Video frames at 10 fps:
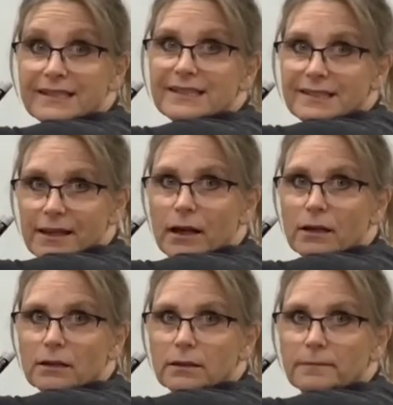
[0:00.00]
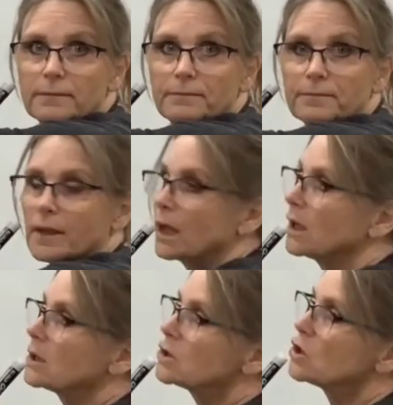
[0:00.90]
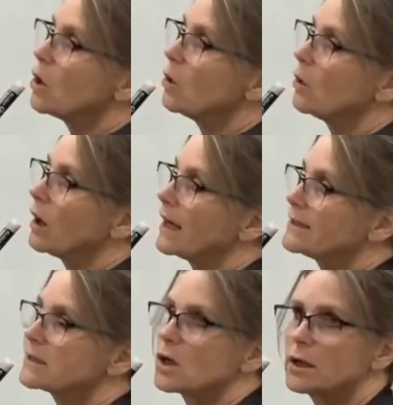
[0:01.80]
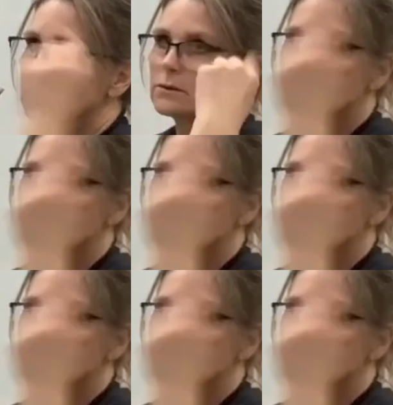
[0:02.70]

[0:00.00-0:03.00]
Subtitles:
is there. So I start